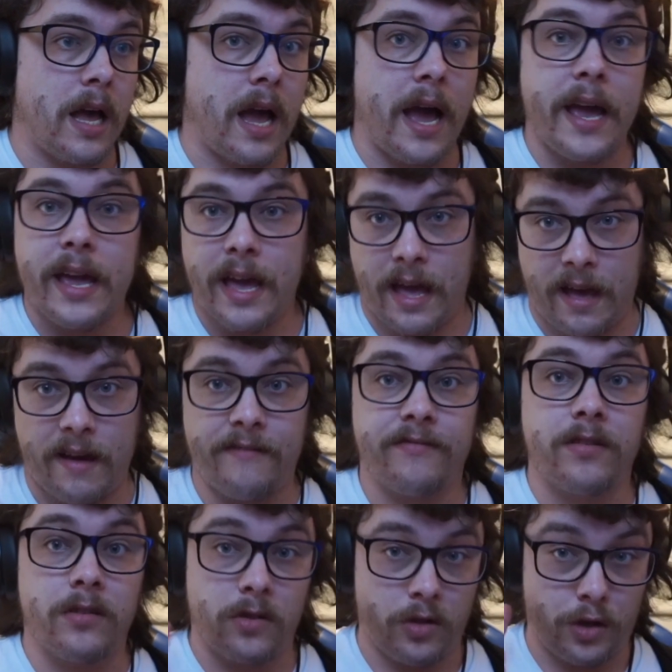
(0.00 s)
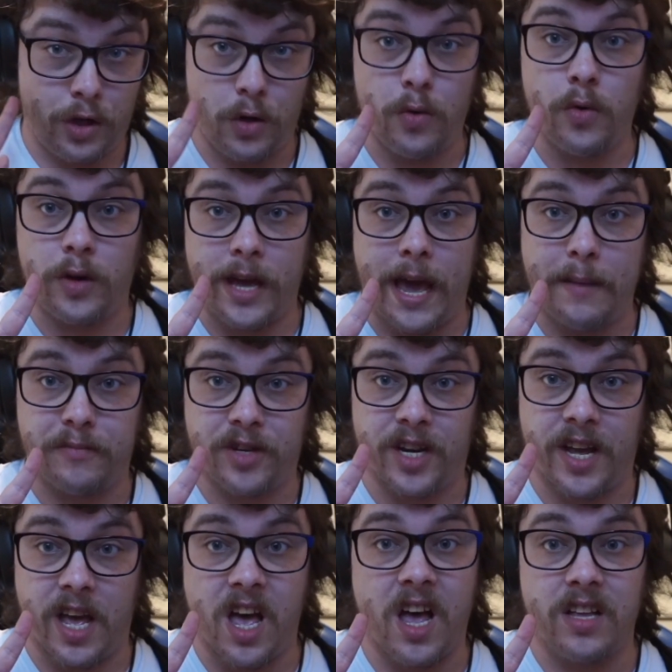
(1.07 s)
I have two capture
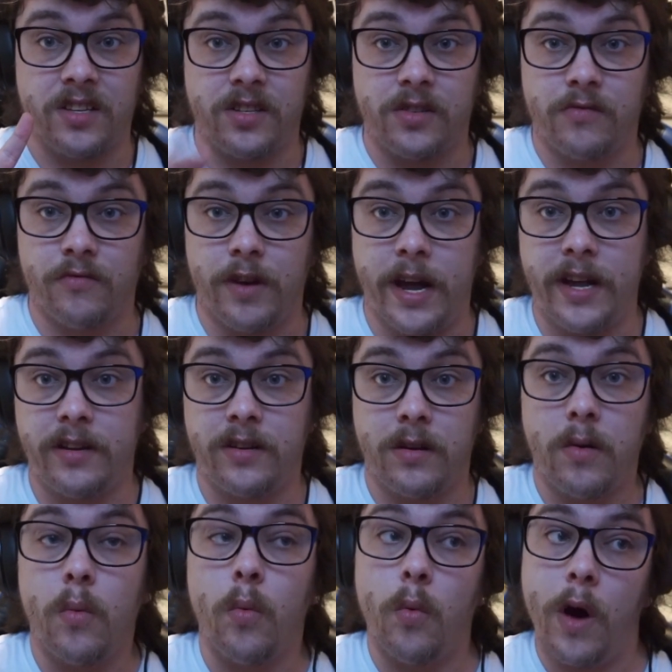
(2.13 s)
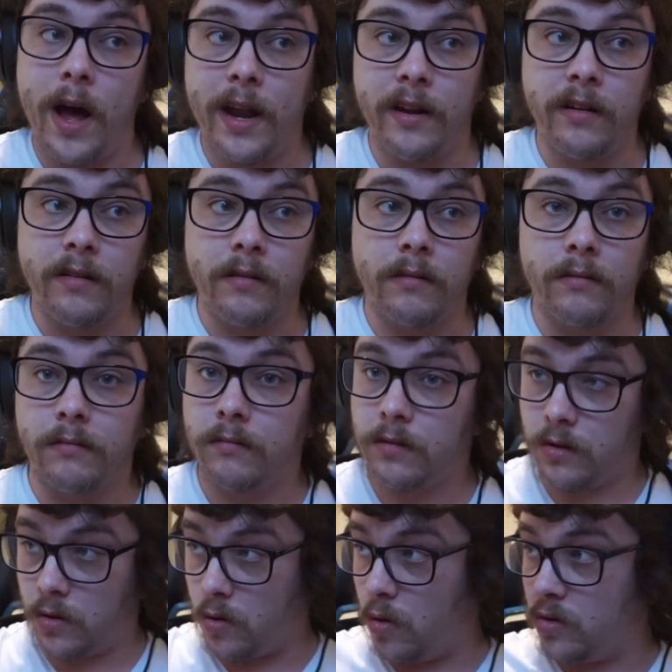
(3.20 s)
cards, right? One
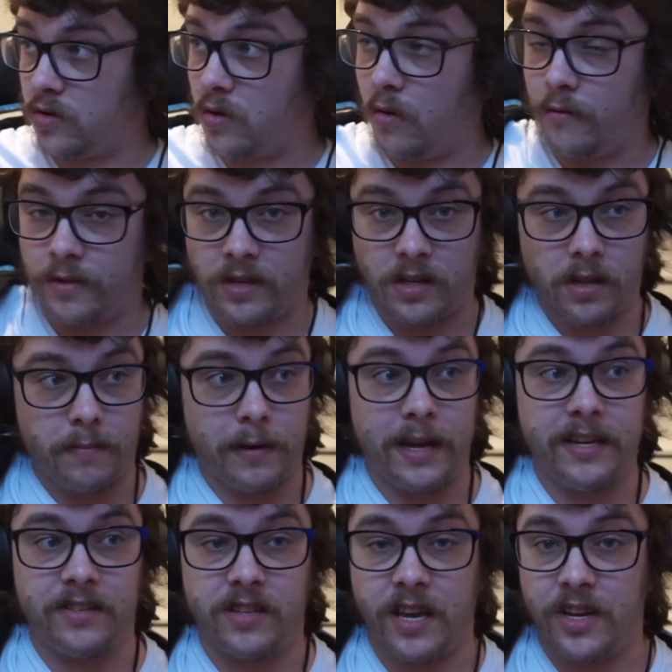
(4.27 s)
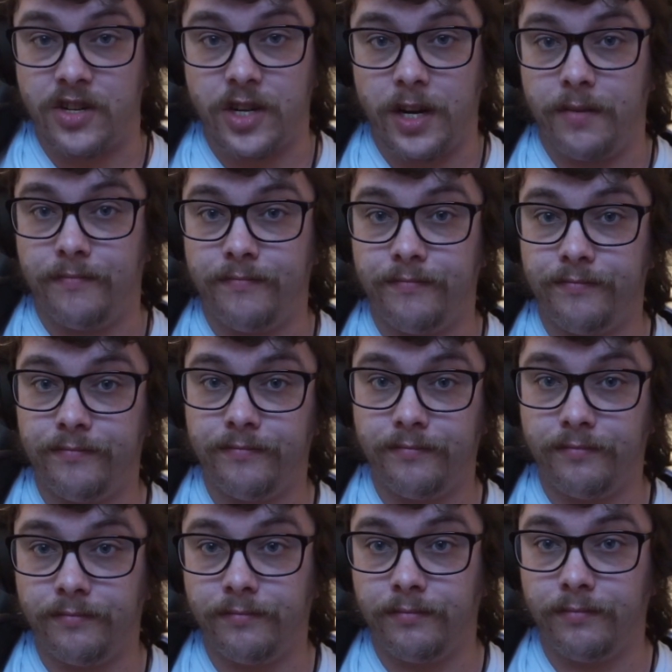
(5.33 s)
goes over to the PlayStation,
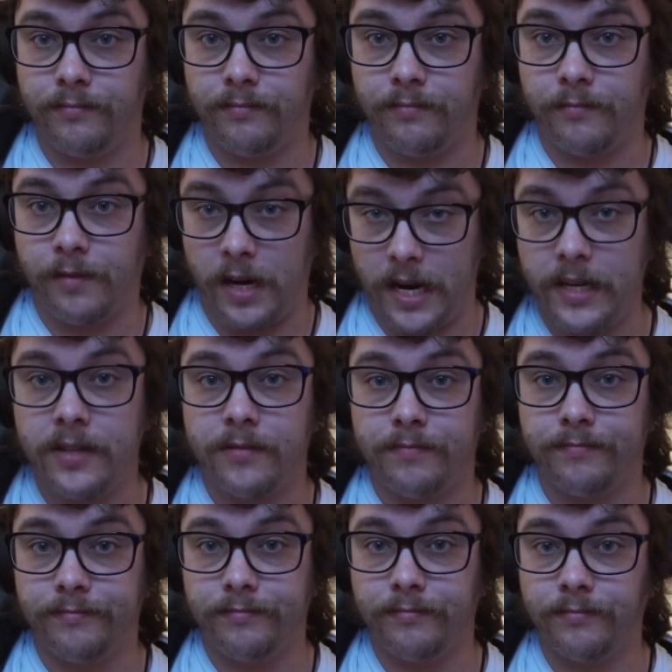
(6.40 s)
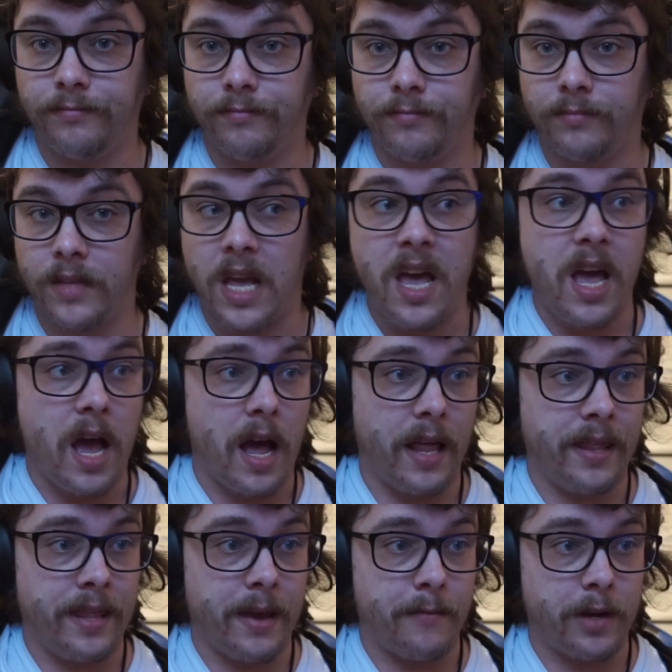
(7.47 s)
right?
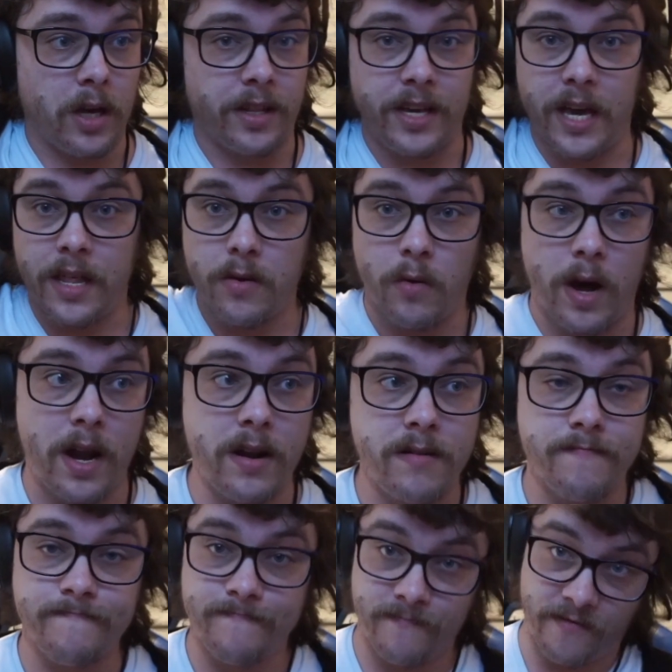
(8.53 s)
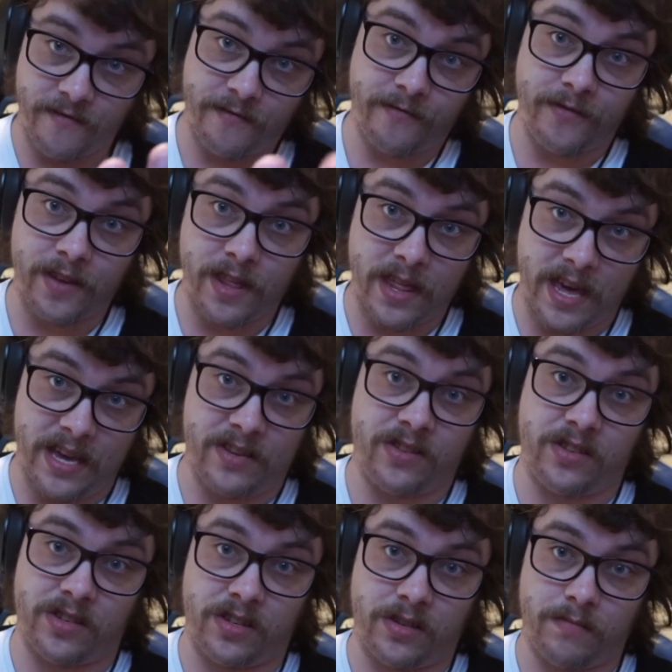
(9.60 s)
And then we got the other one for
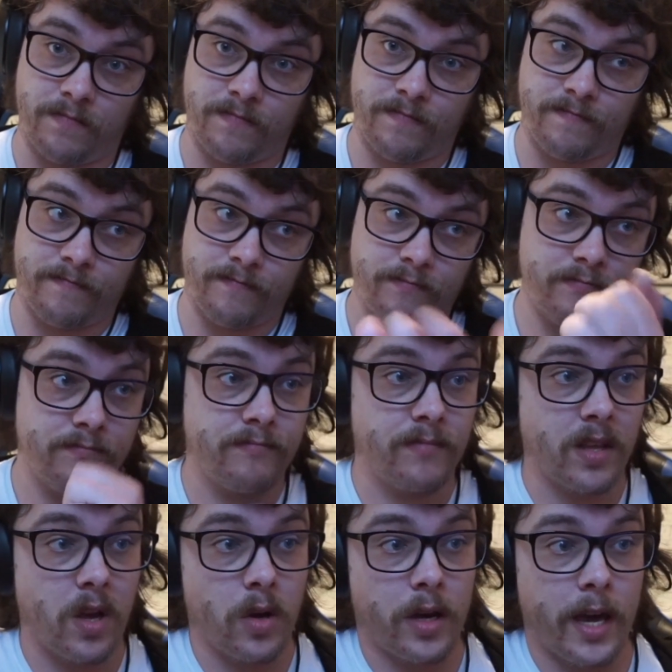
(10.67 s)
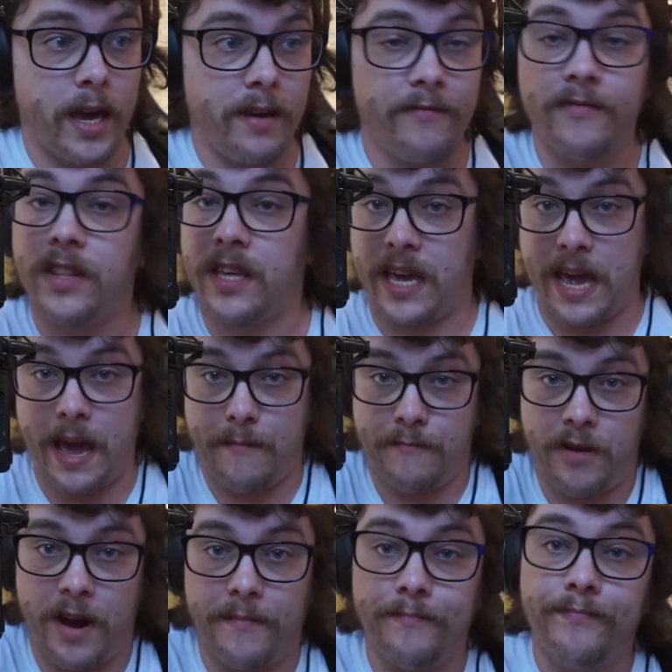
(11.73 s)
this, okay? For the
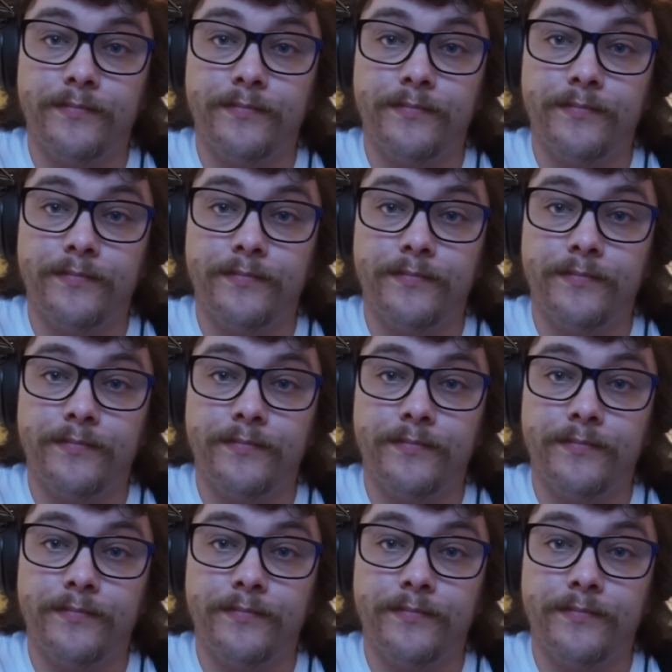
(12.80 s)
camera.